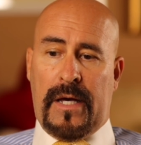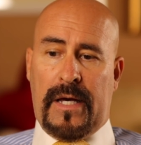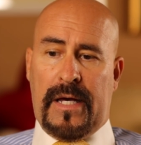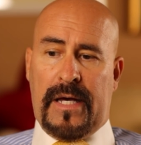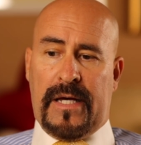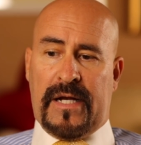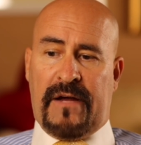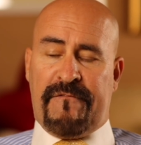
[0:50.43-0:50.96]

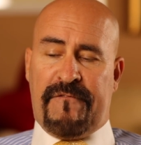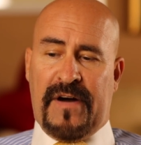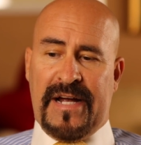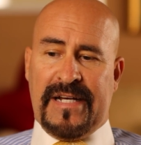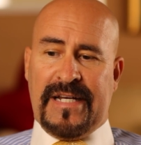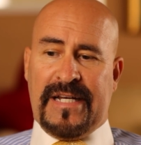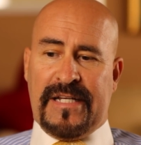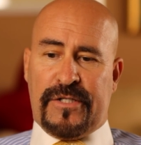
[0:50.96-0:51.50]
And I
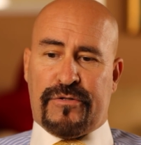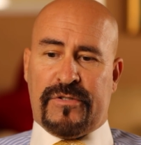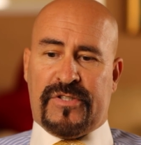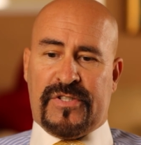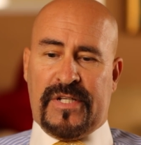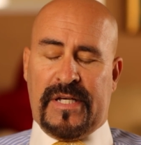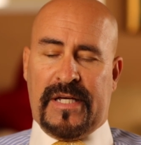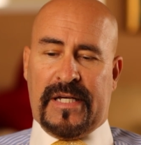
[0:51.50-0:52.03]
find it
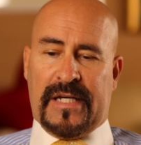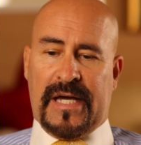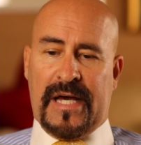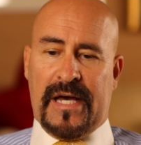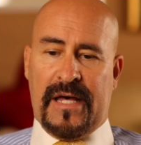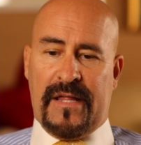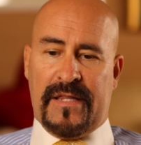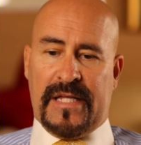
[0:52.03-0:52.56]
interesting
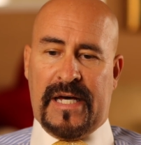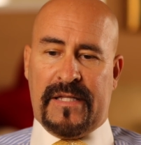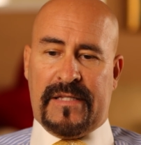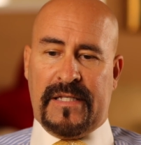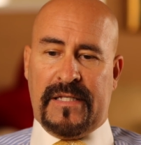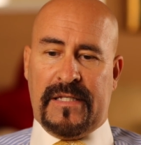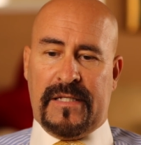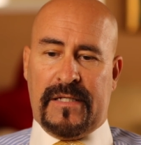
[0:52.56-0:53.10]
that
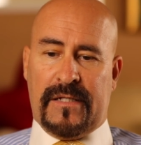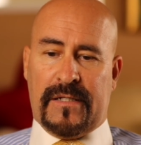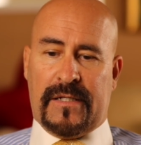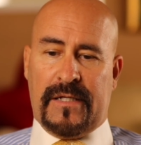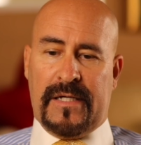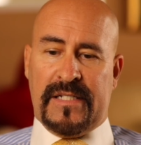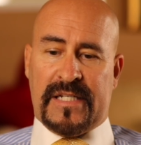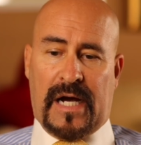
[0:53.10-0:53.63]
the
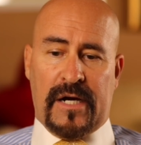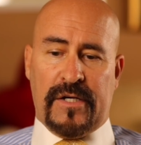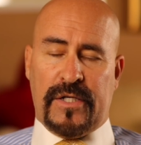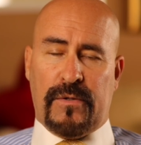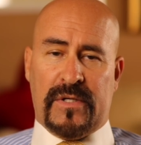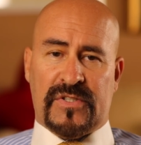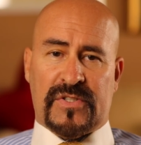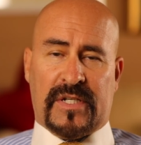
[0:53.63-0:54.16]
entire
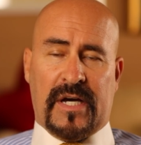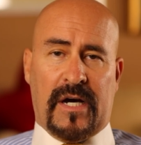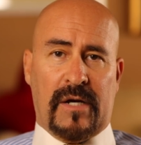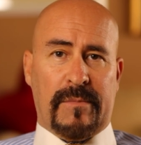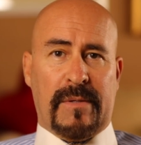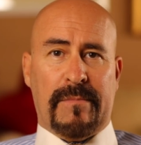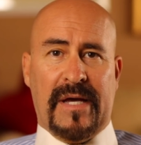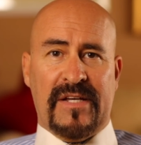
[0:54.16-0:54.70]
US
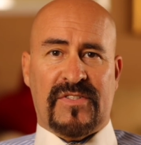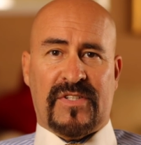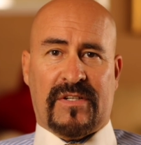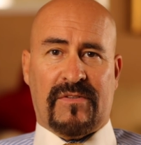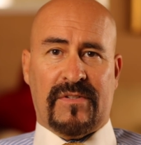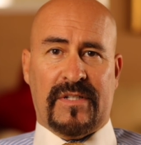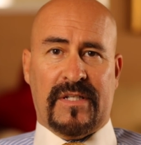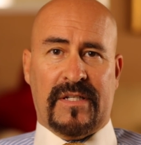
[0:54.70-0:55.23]
economy
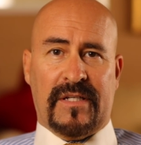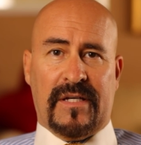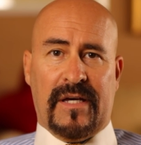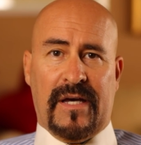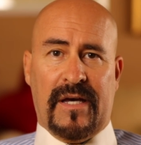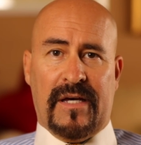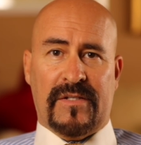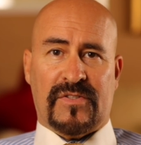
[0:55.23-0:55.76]
basically
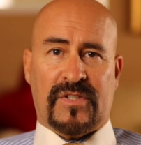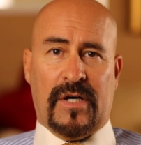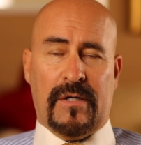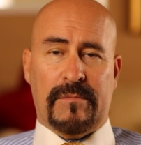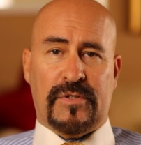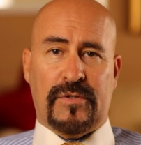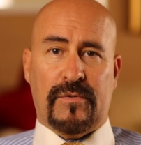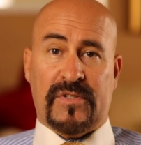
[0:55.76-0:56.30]
has
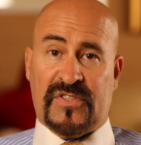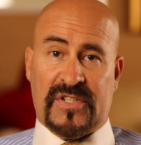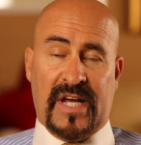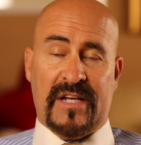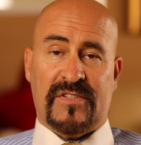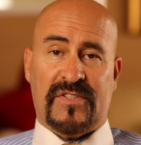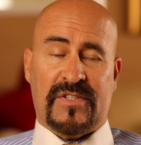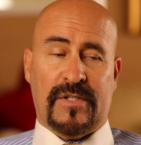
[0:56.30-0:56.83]
come to a
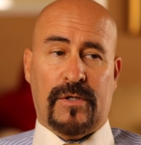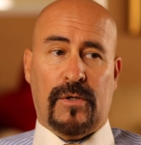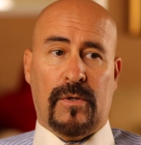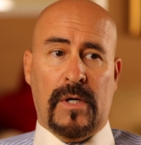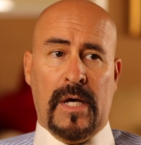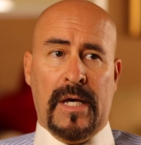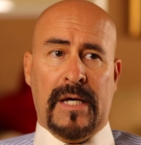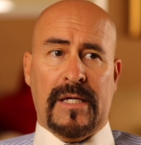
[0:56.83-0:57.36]

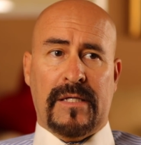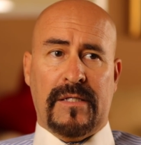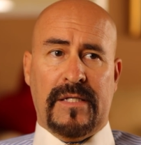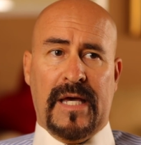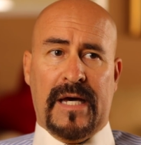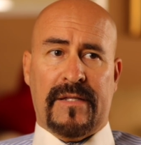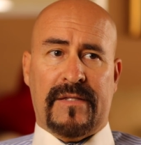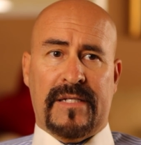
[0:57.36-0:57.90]
standstill
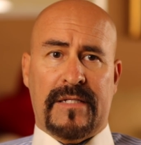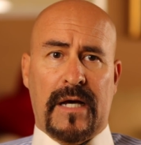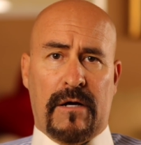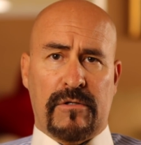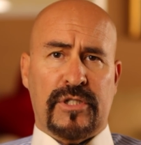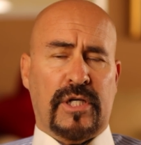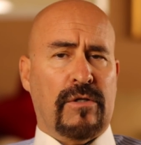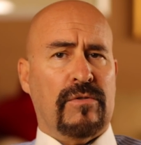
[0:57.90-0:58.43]
Yet the
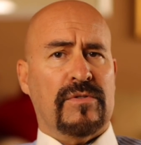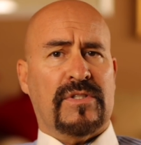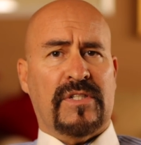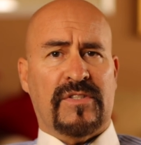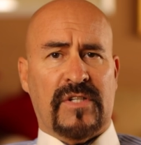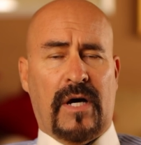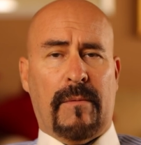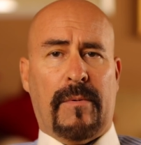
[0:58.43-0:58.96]
Dow Jones
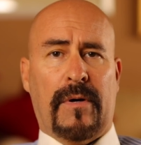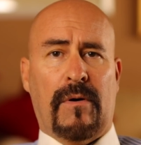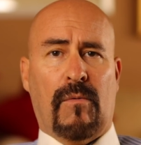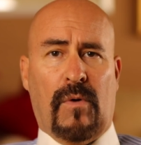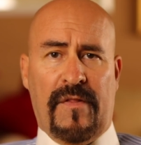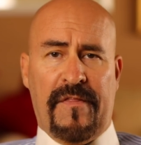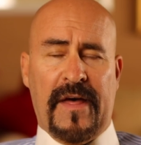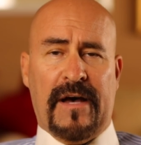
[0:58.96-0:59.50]
is up
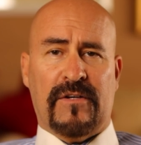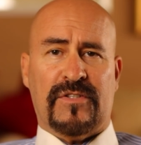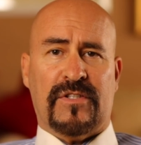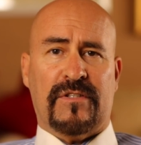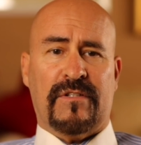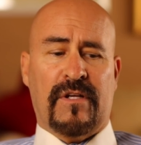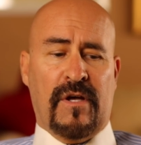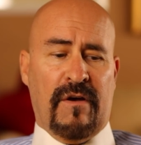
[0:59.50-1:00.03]

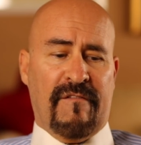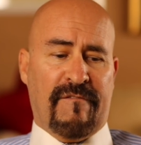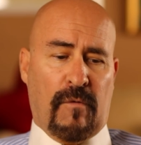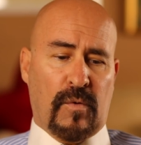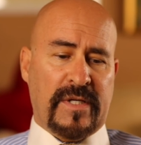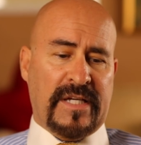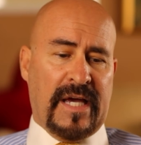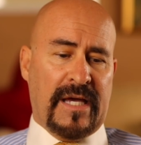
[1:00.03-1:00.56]

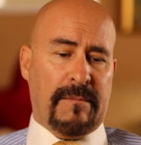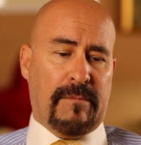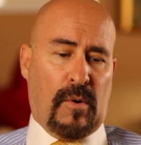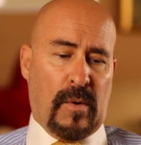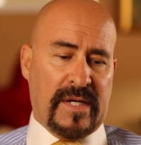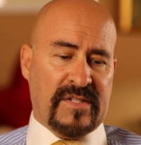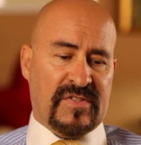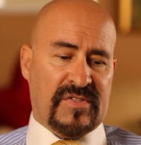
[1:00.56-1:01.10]
1,048
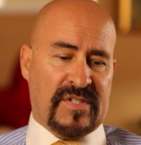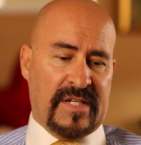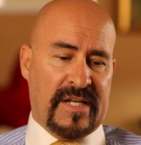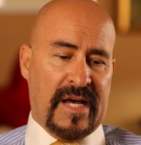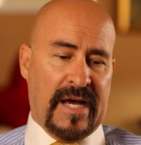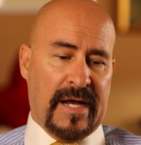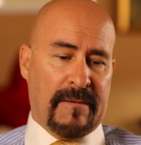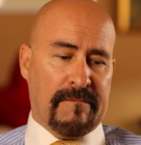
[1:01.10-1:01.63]
points
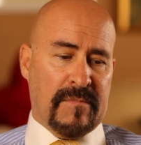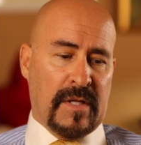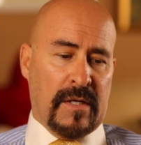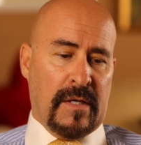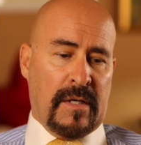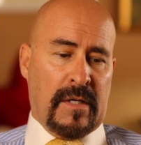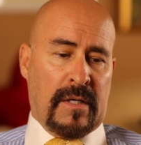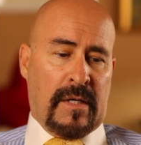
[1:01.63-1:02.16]
today.
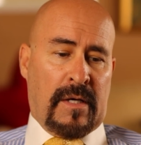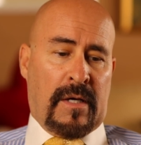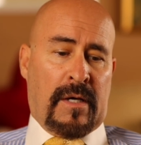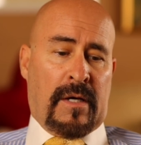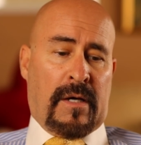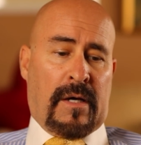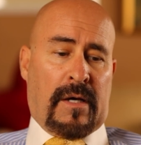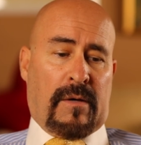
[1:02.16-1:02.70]

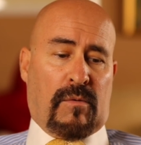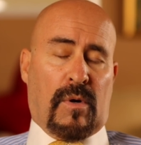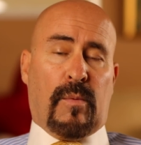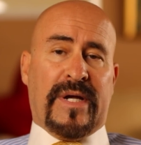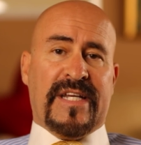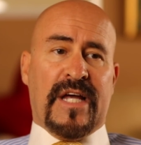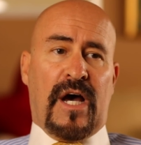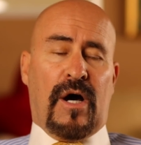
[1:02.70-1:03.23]
What
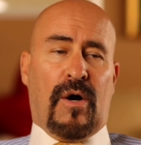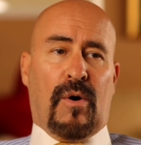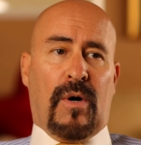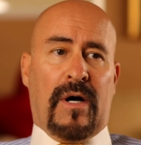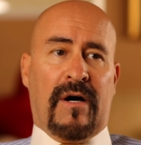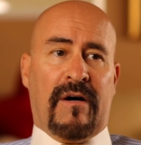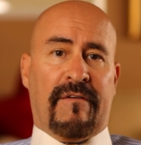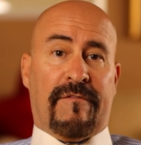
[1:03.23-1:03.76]
we know
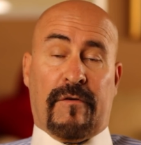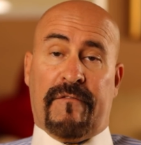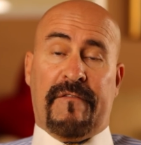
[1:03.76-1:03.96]
for a